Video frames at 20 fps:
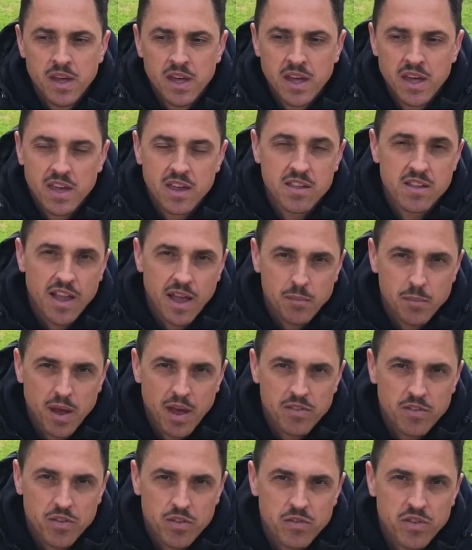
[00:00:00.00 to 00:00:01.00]
is named
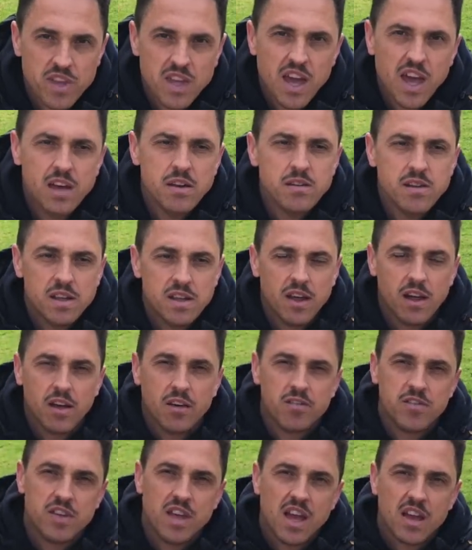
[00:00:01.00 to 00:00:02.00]
after the vineyard.
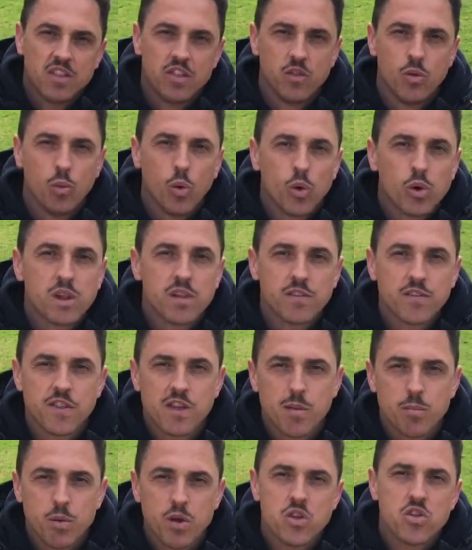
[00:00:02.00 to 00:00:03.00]
Vineyard's in the Wallcliffe
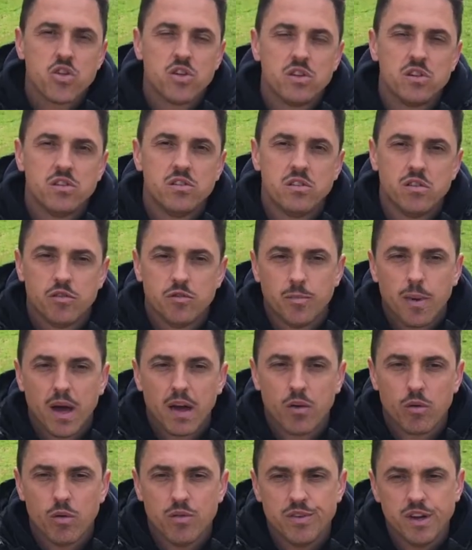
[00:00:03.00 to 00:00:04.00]
sub-region of
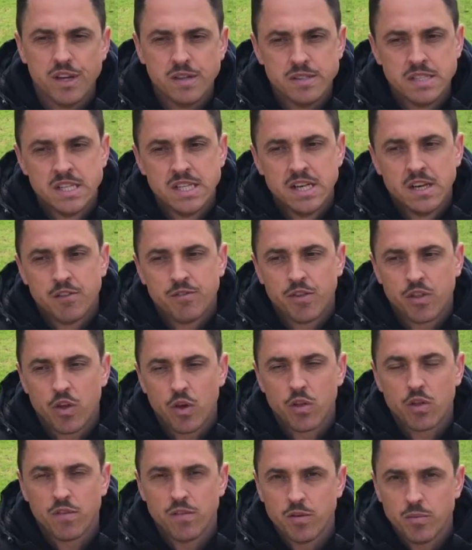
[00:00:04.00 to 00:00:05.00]
Margaret River. For
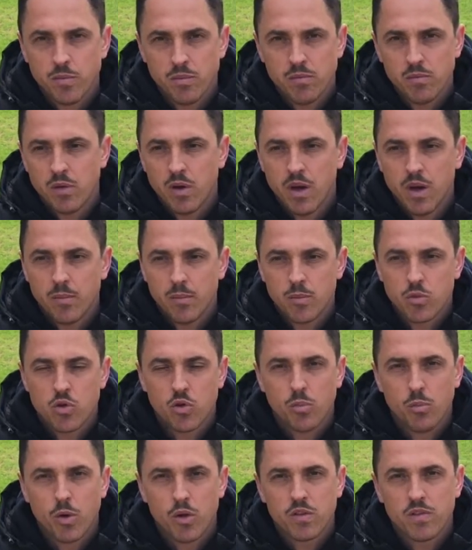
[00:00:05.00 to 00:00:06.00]
those of you, I'm sure
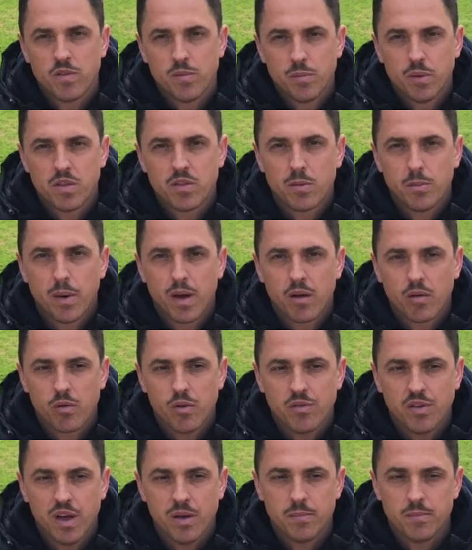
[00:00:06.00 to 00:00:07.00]
most of you have been to Margaret
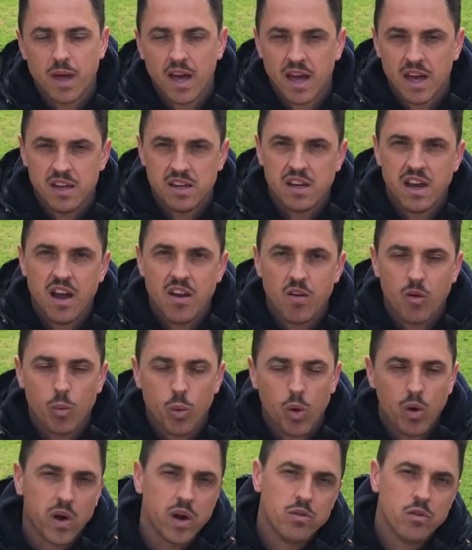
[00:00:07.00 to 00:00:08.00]
River,
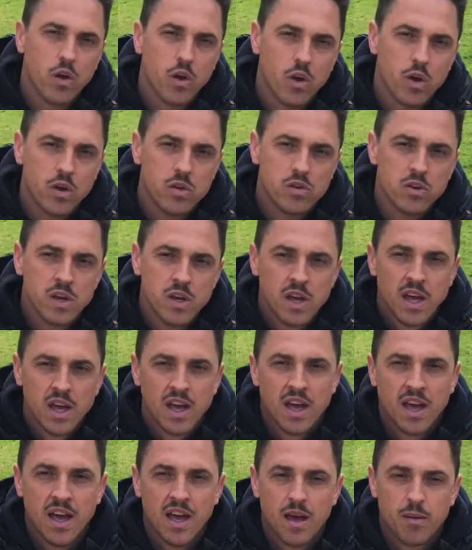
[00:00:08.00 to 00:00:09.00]
Narrawari Road,
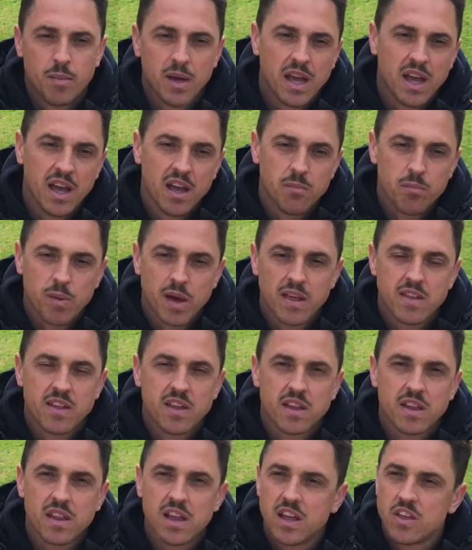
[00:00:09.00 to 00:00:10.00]
and
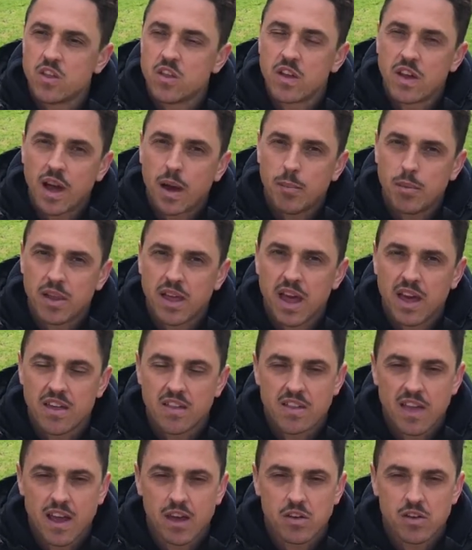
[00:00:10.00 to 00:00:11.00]
basically just a couple of k's
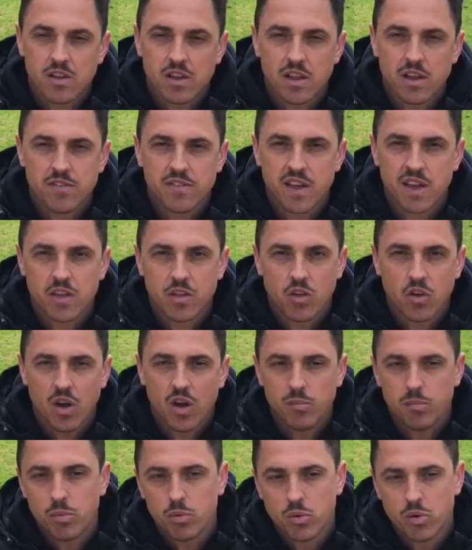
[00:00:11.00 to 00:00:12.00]
down on your left-hand
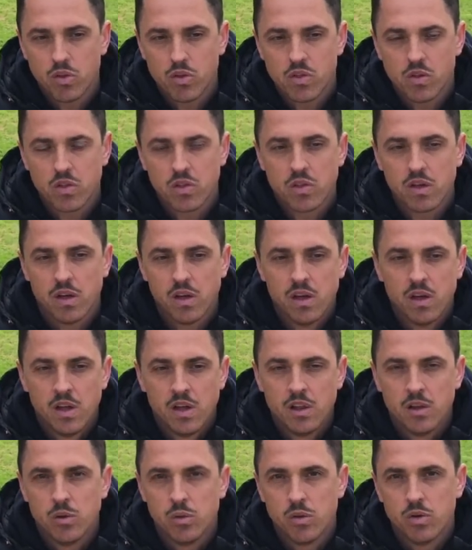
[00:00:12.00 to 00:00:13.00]
side borders onto
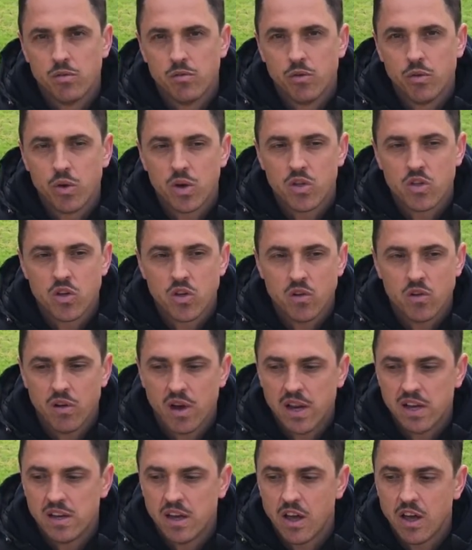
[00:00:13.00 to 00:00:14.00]
Lewin and Voyager.
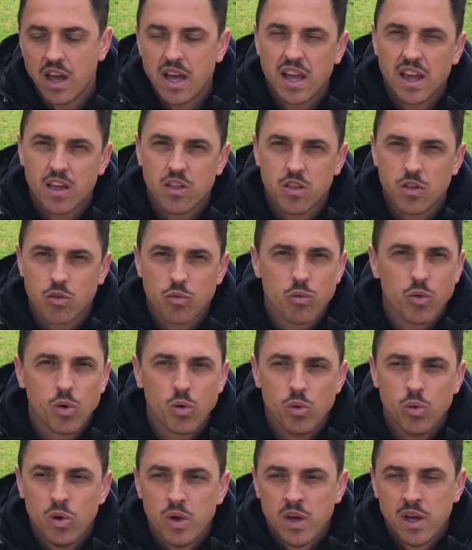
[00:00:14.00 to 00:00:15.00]
And I guess there's a
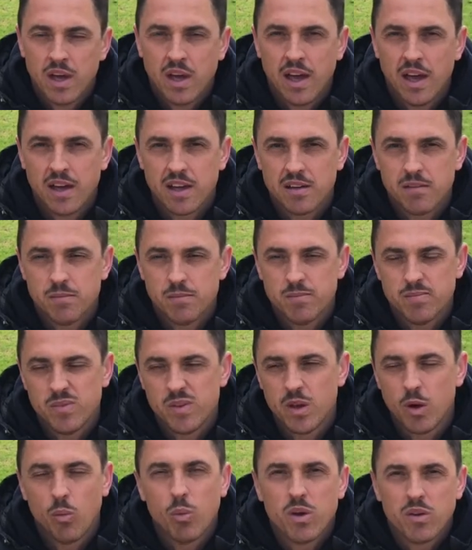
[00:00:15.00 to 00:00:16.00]
real,
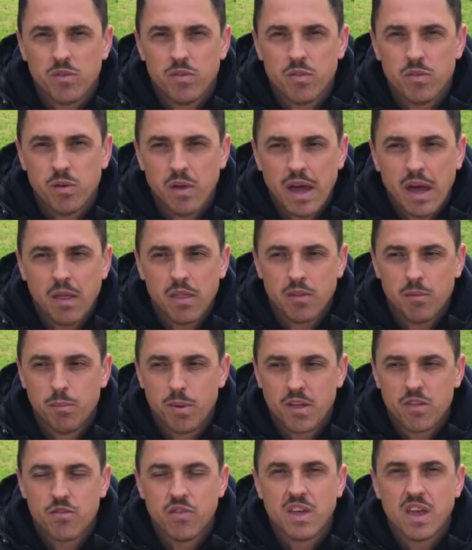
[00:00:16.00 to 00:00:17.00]
one of the
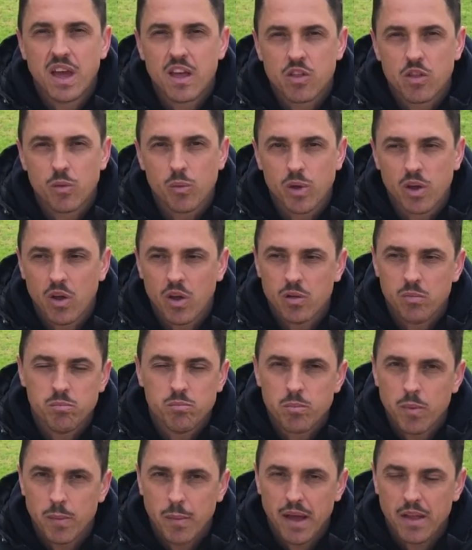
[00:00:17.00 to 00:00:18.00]
best vineyards that we own,
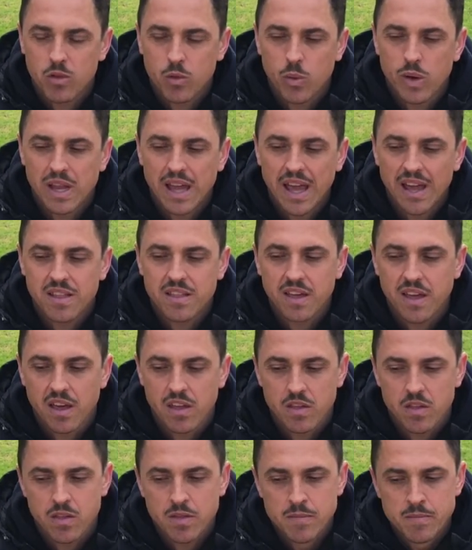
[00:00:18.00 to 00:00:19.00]
about 20
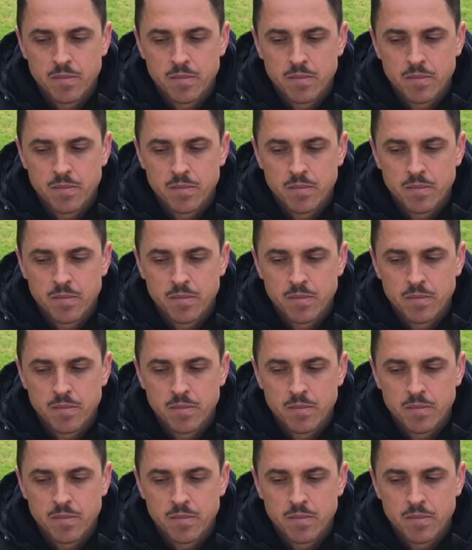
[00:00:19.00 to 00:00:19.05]
hectares.